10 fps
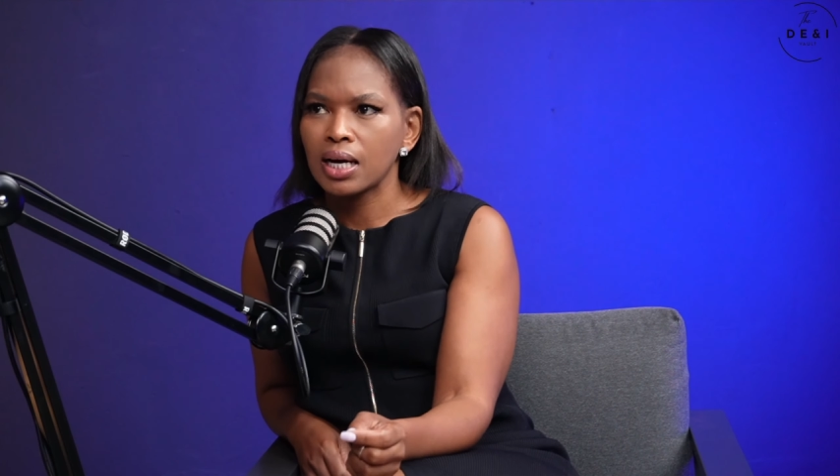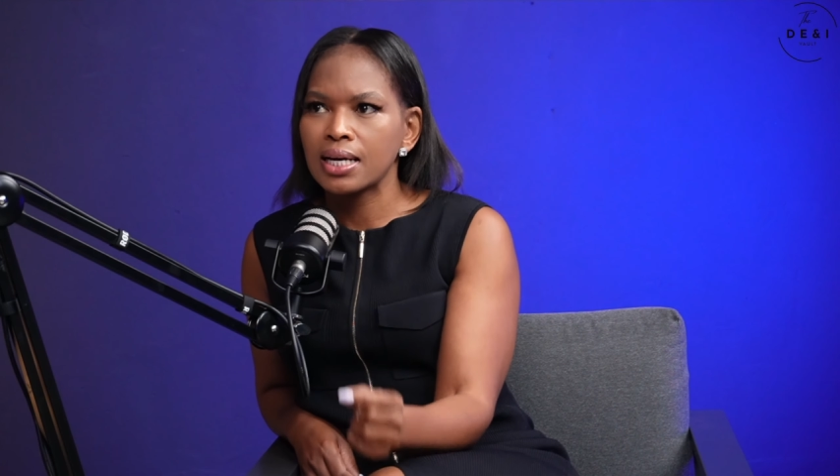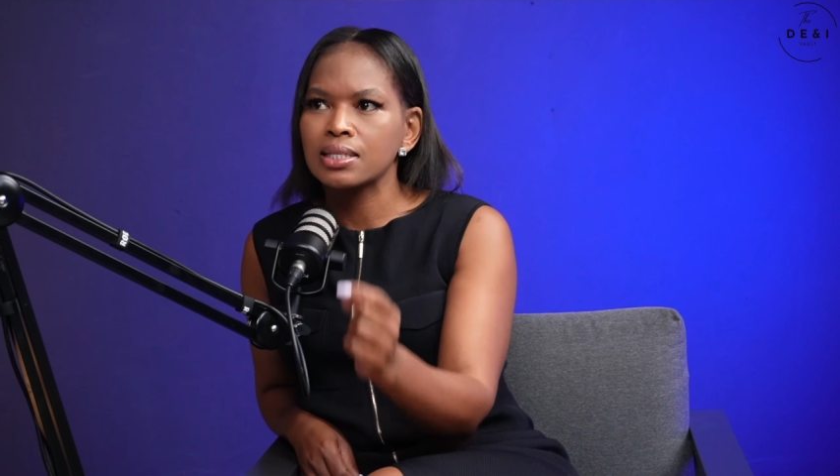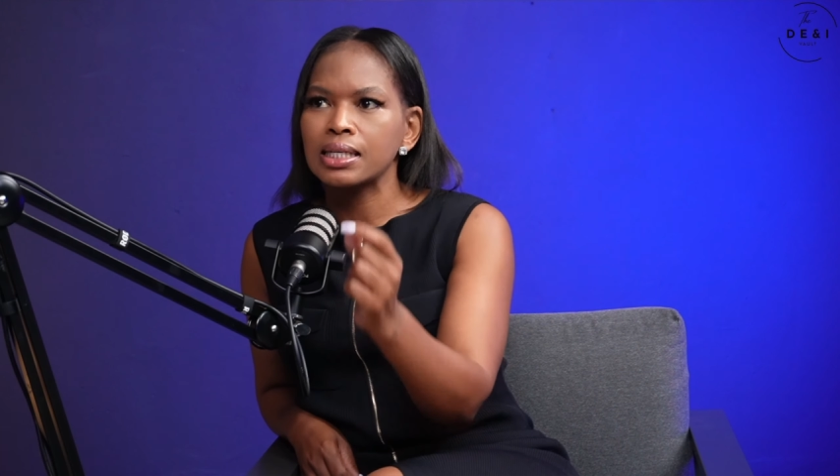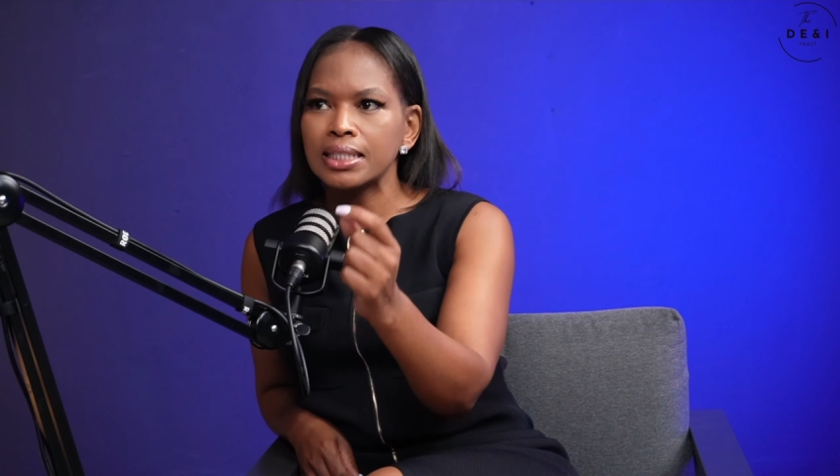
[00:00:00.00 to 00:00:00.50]

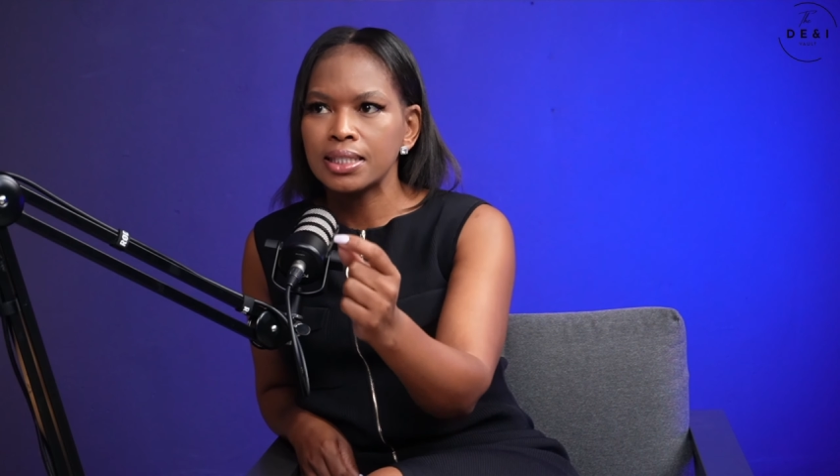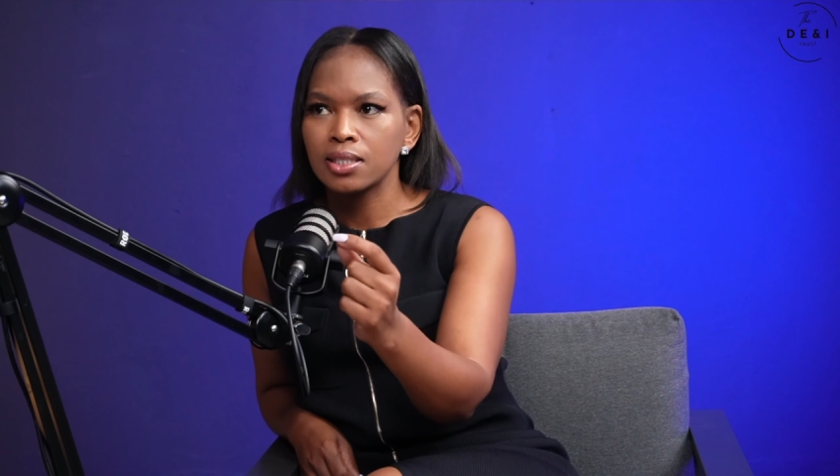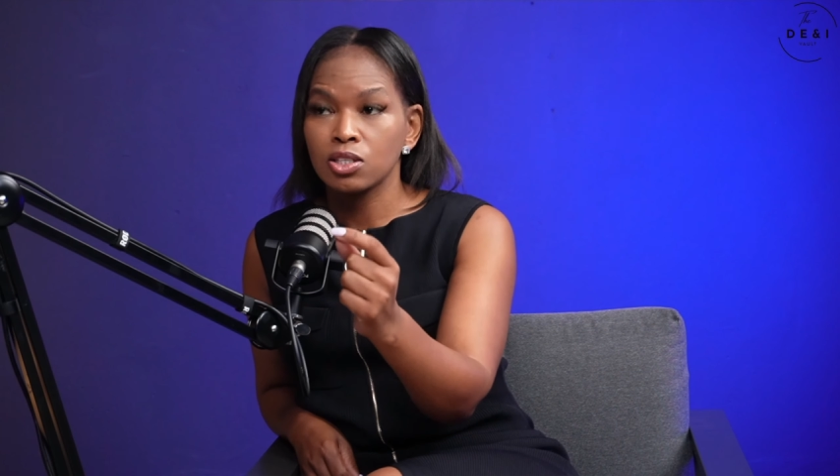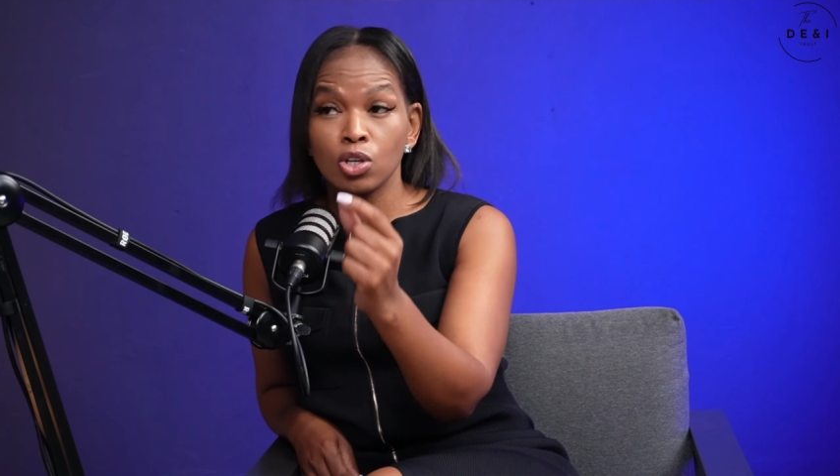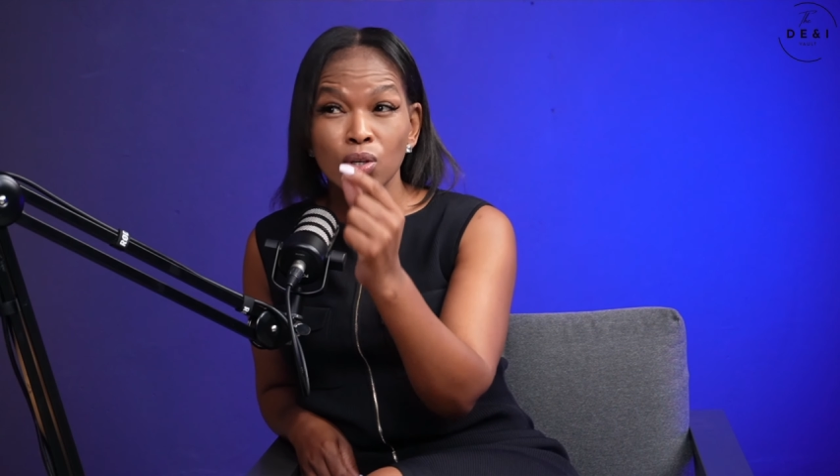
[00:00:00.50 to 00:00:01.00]
as
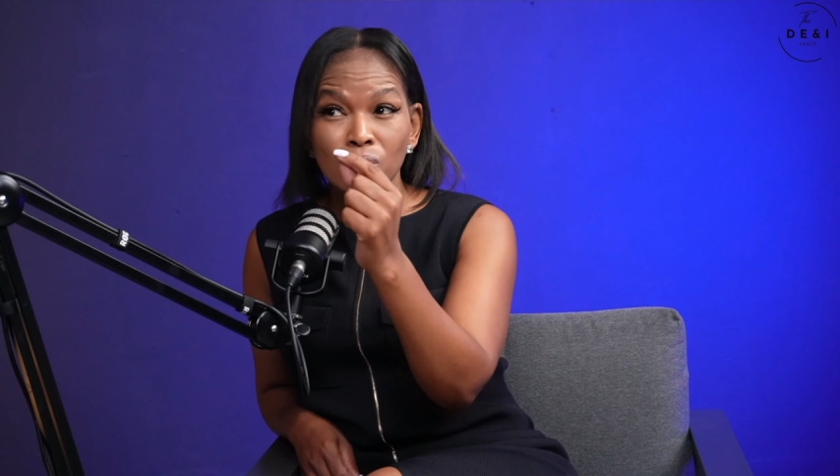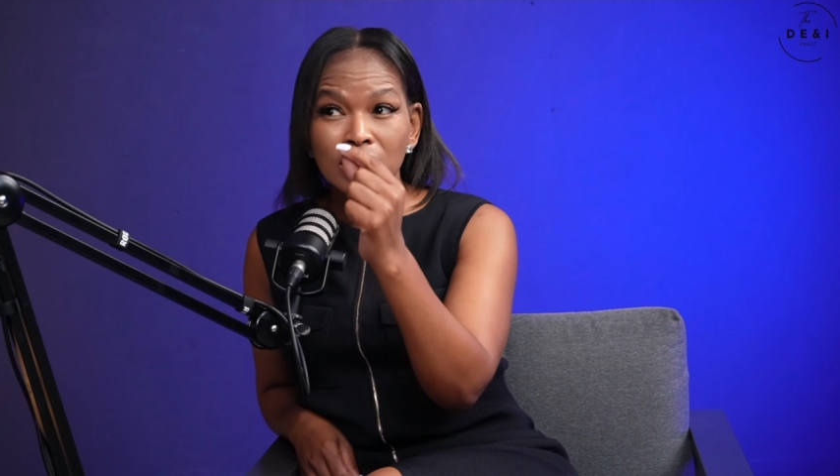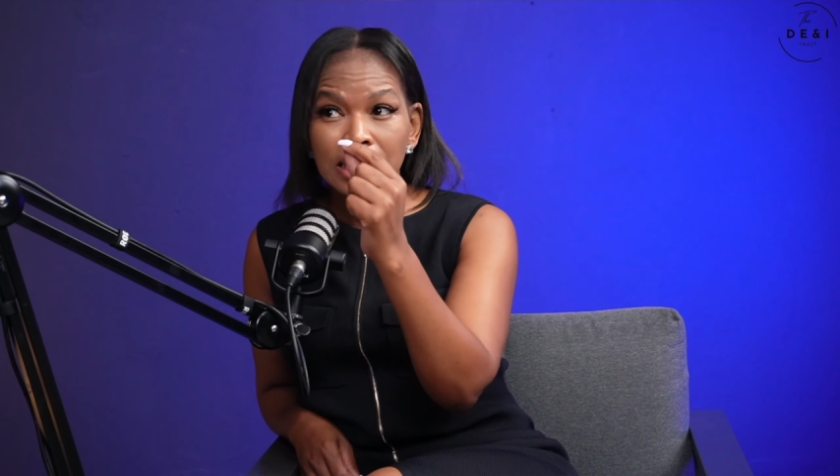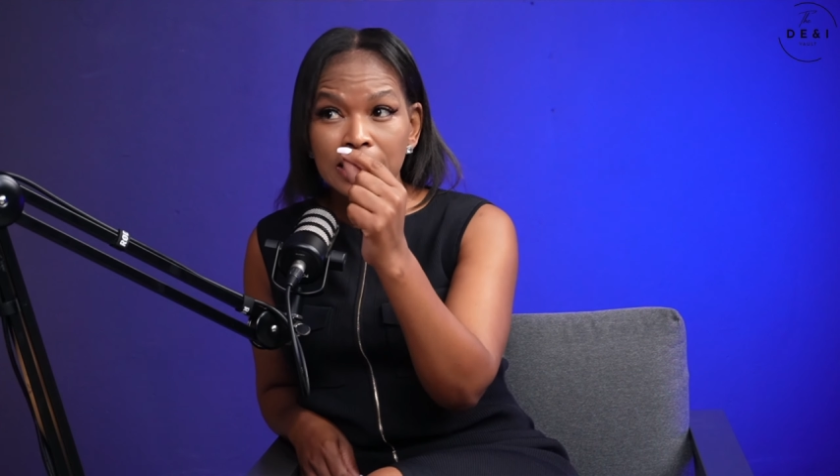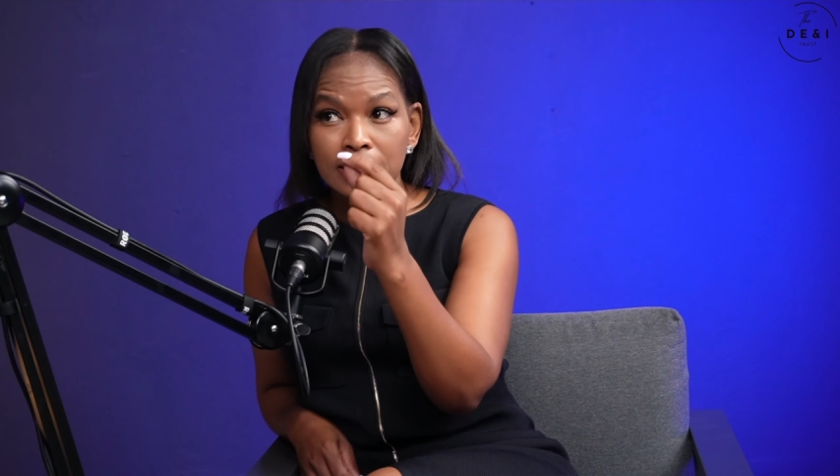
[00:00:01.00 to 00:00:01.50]
leaders, not
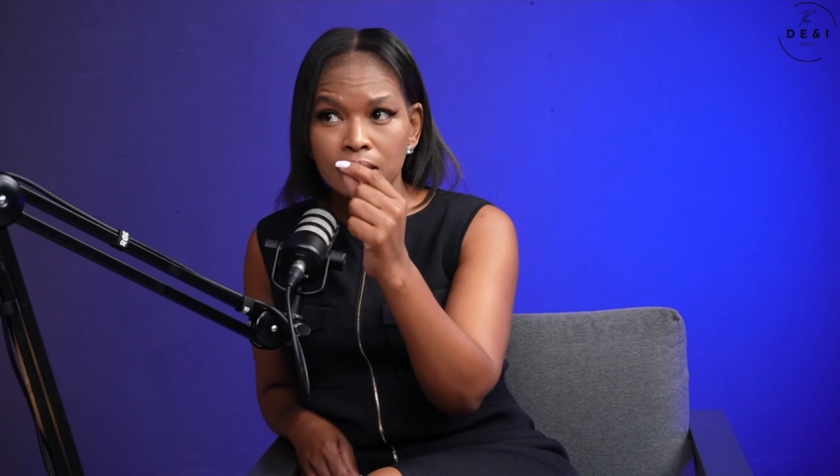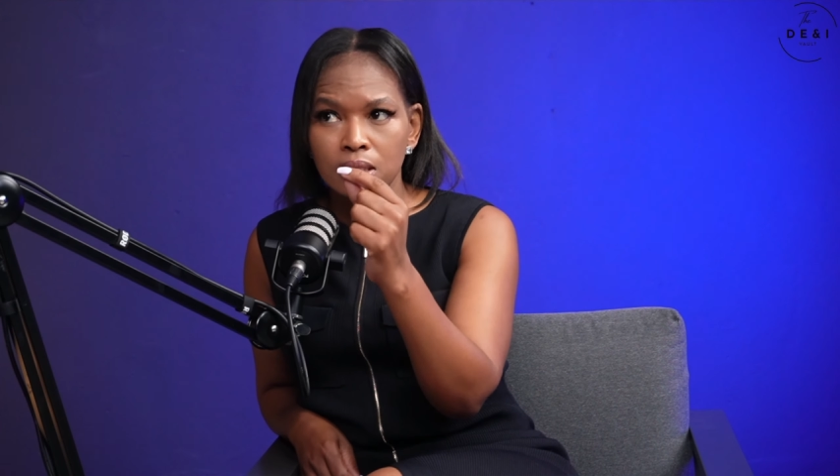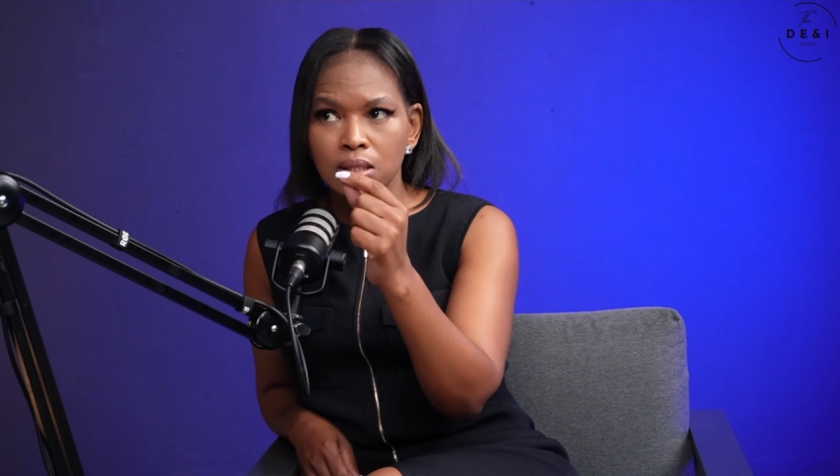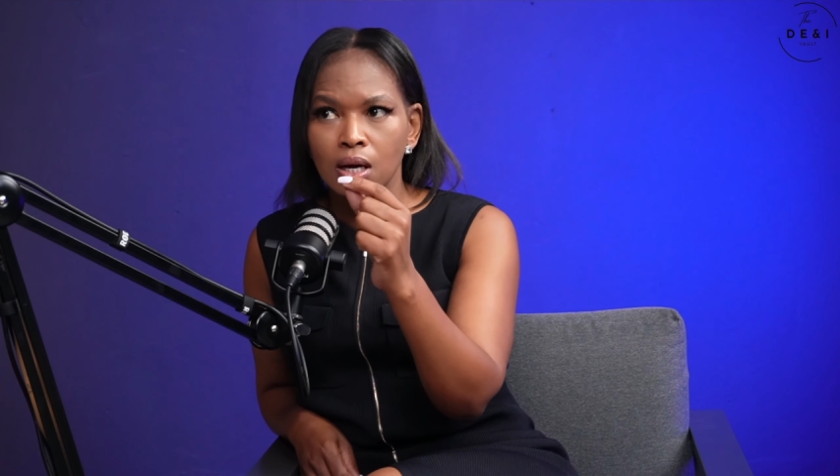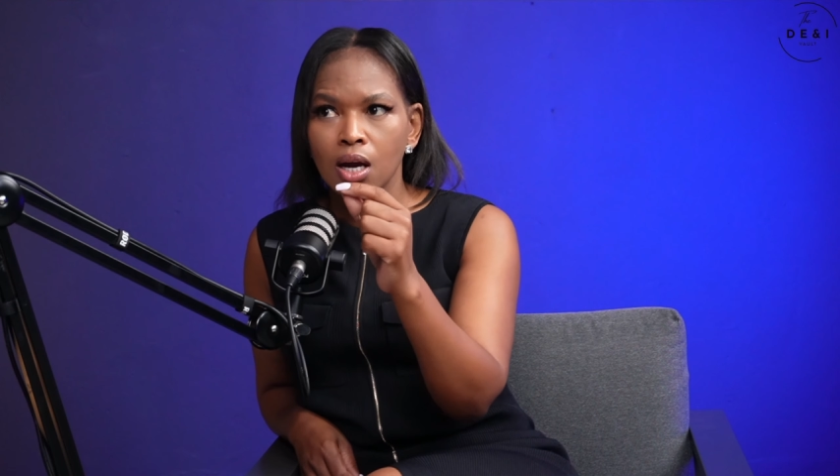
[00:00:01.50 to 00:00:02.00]
only leaders,